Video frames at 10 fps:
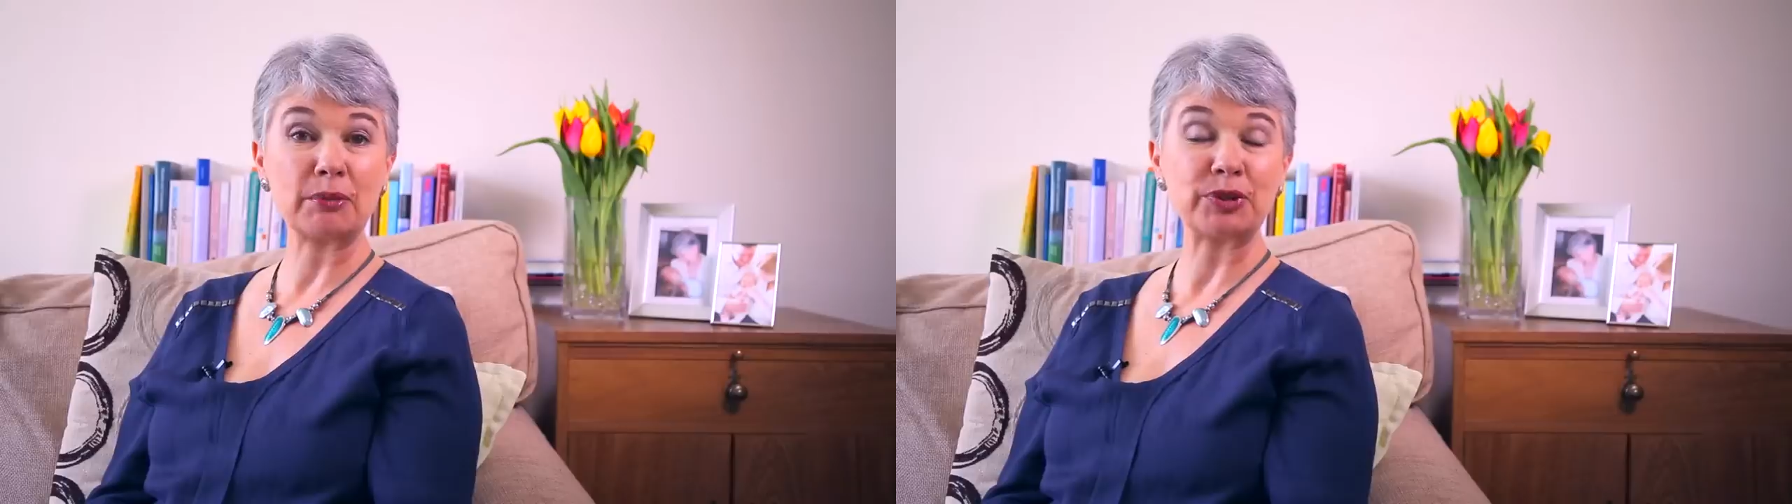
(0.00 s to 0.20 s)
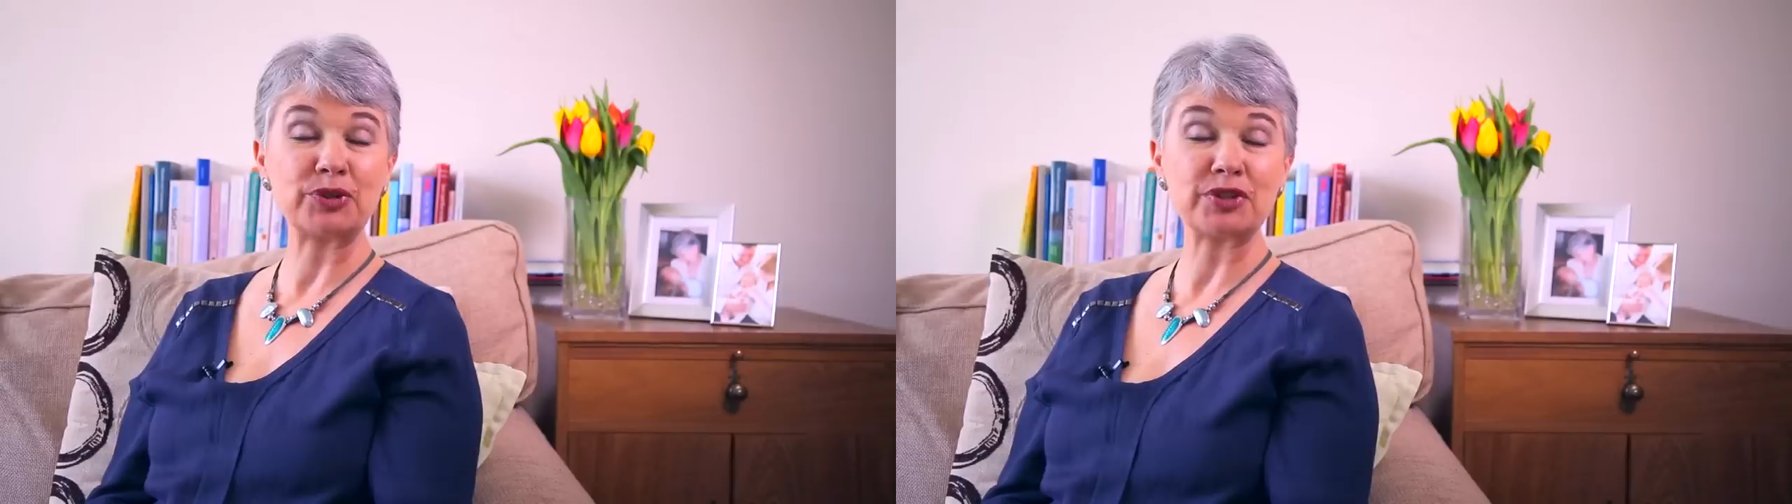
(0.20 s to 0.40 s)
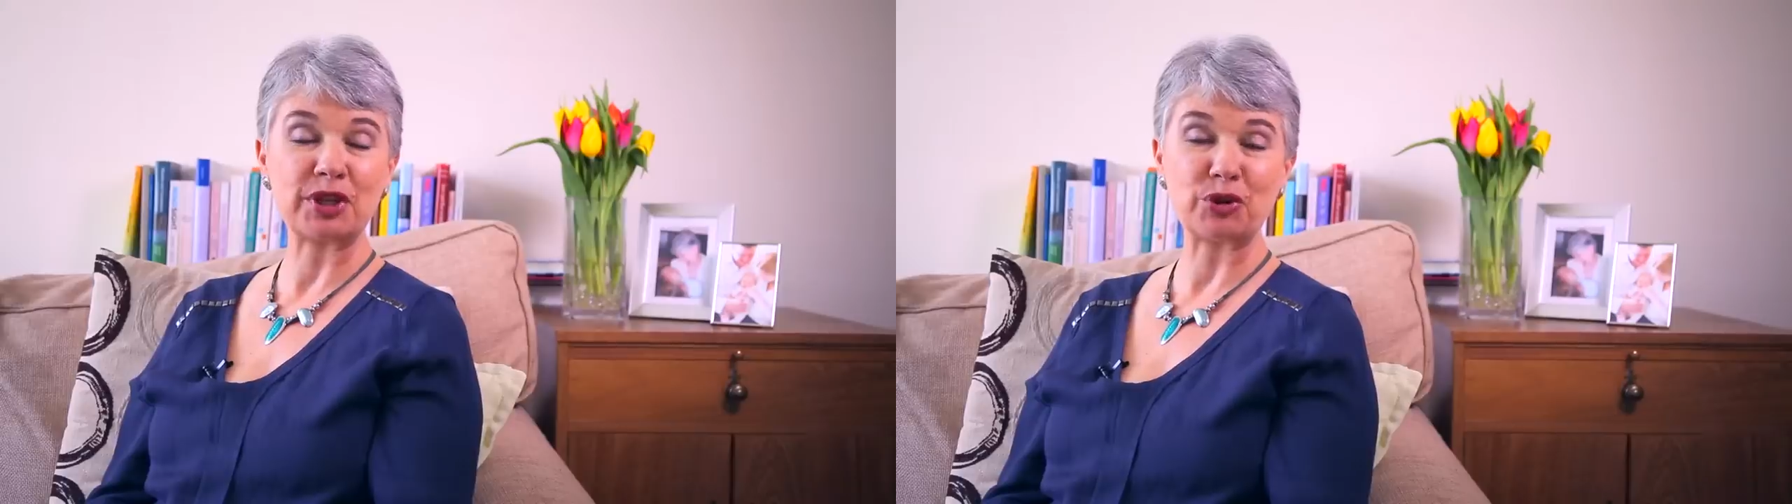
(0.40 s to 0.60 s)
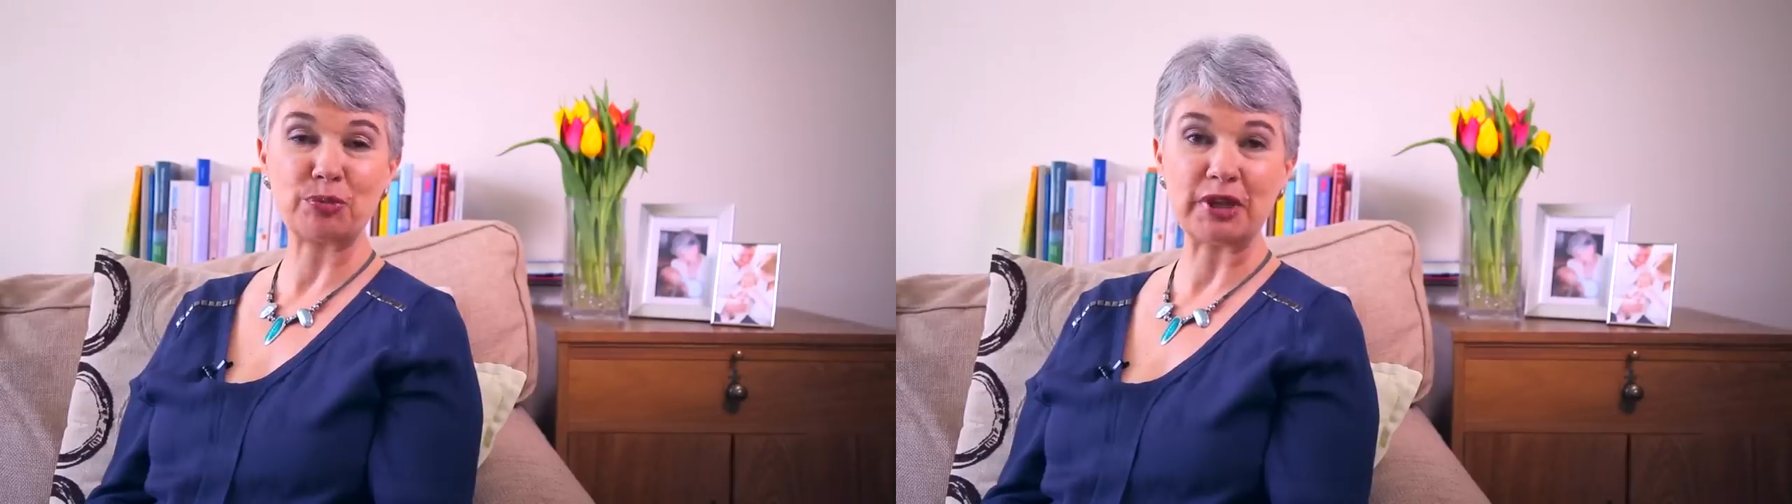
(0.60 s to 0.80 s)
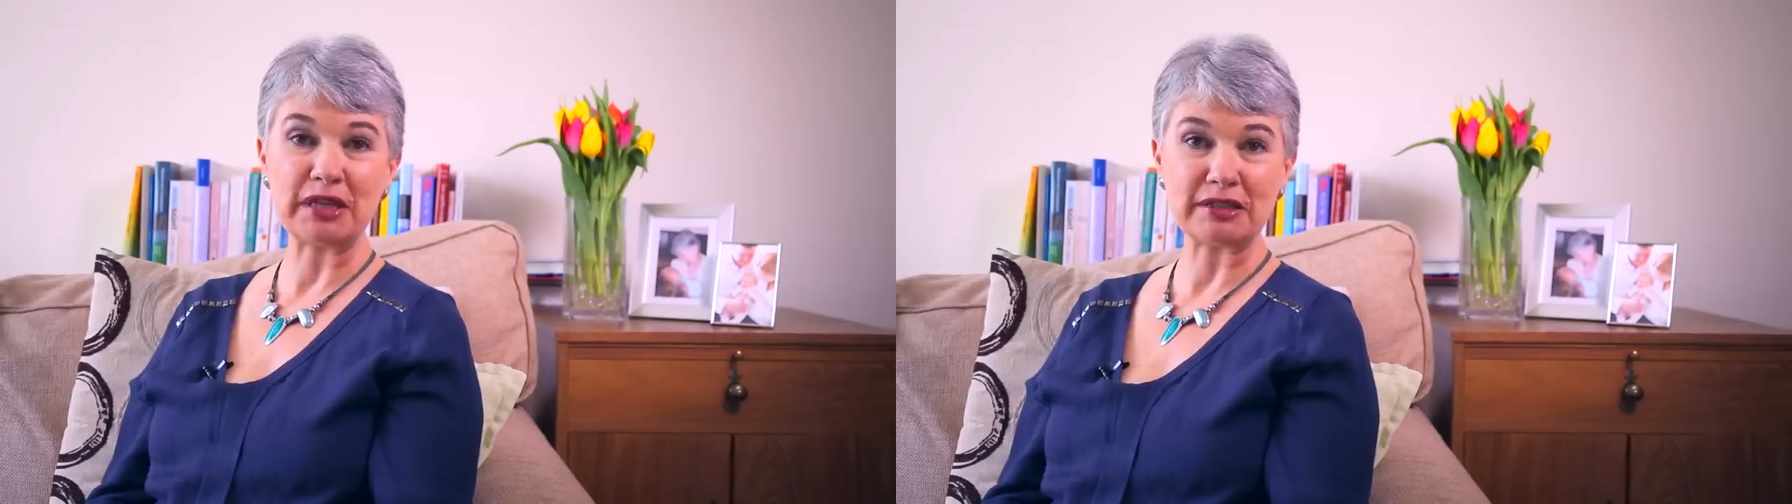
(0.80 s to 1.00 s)
couples
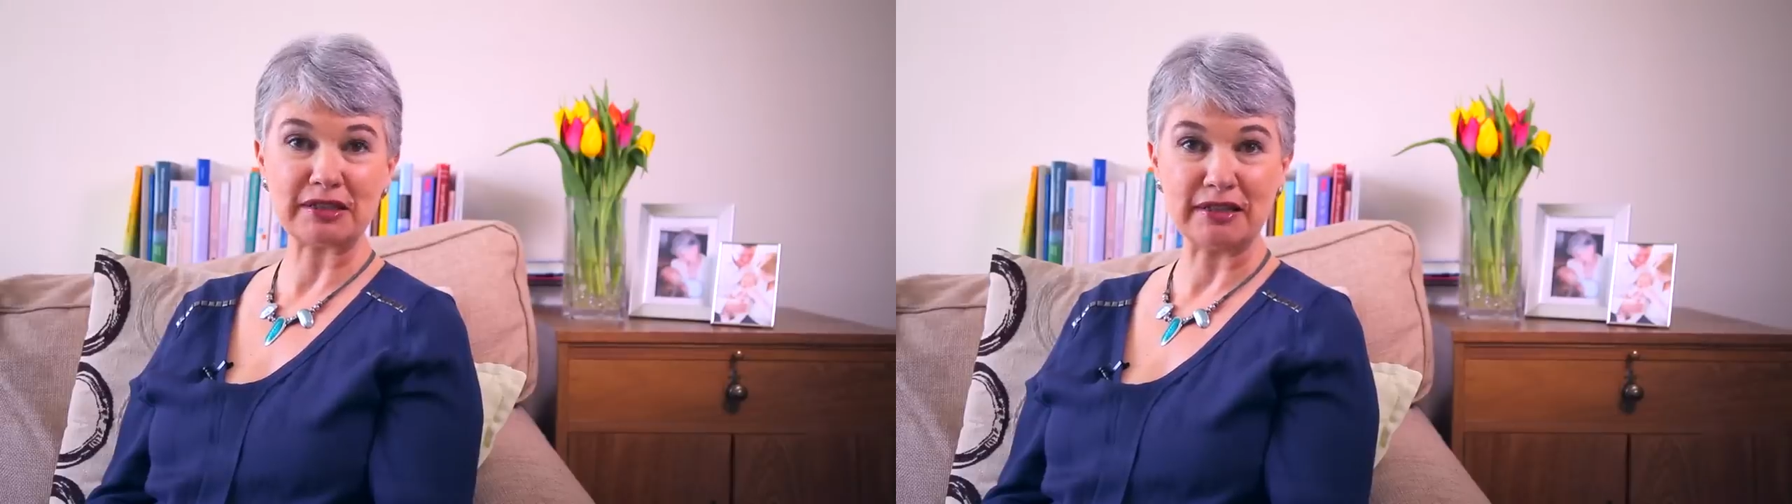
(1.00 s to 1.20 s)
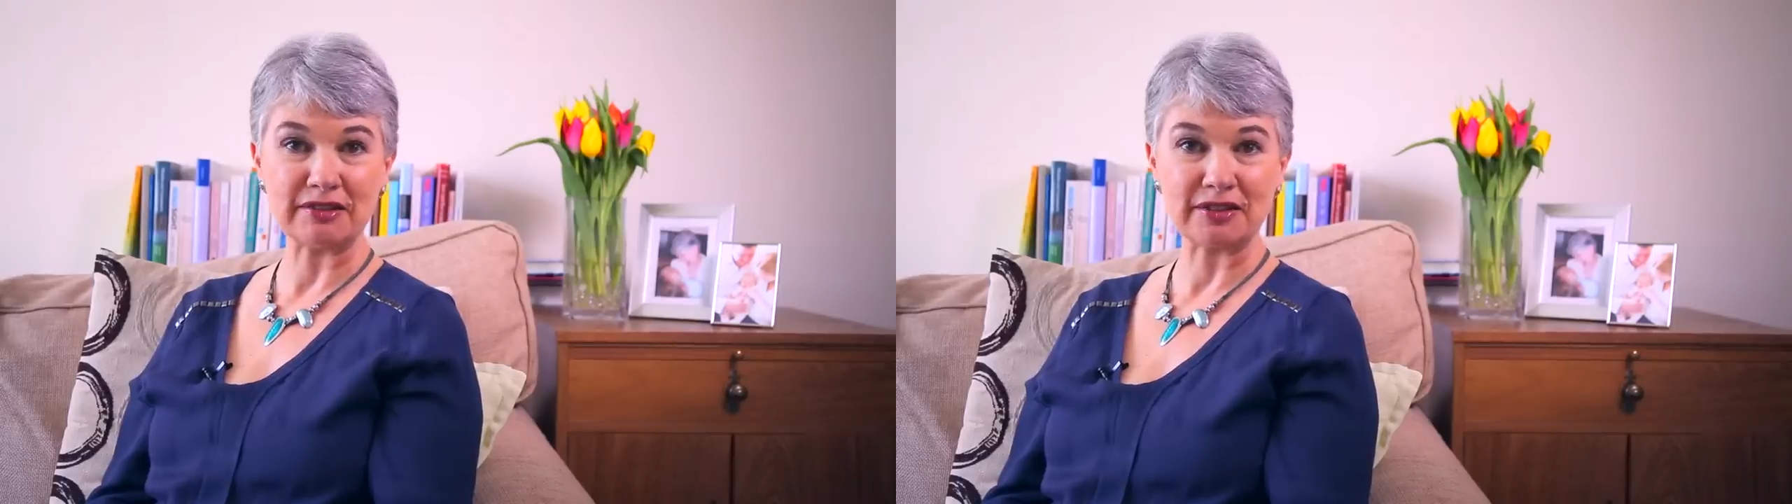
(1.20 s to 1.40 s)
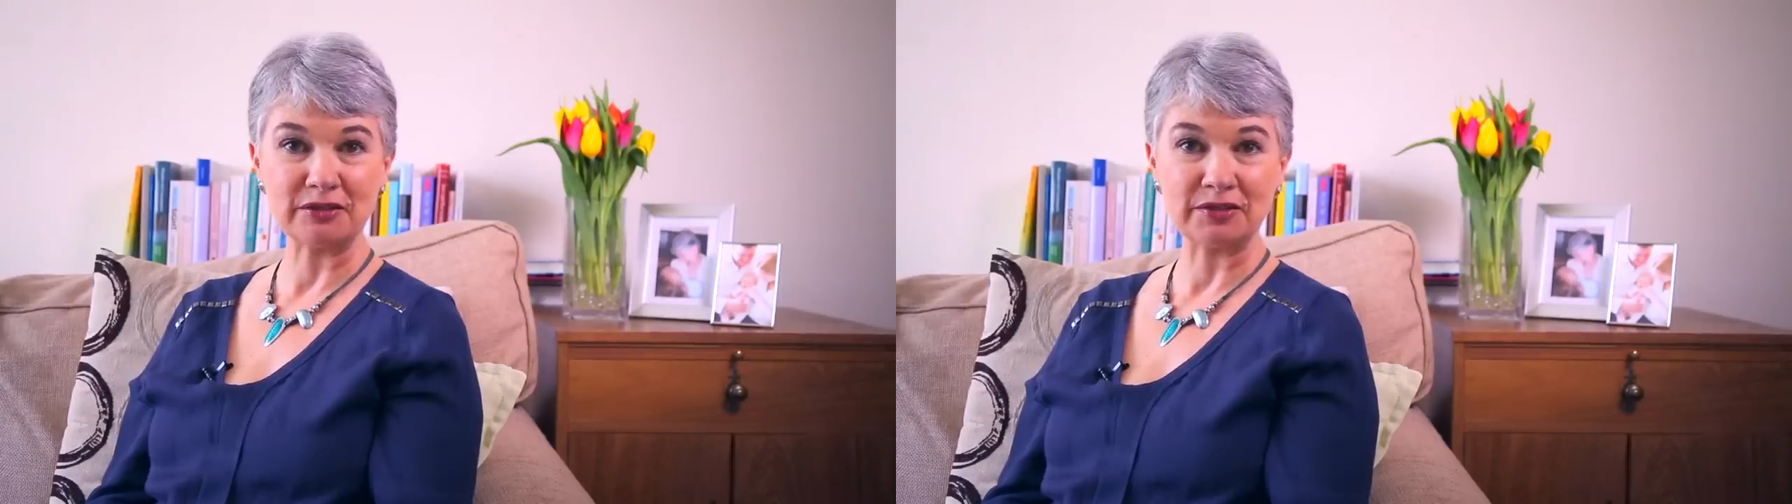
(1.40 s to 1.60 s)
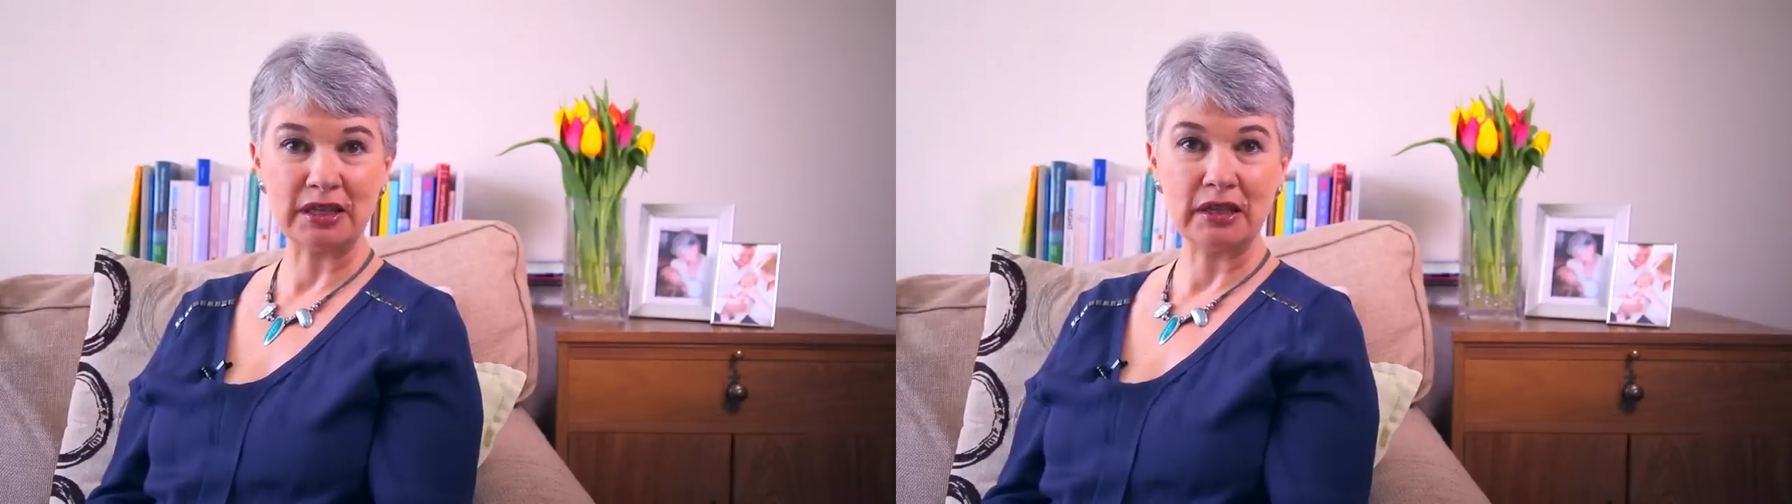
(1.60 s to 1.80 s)
therapy intensive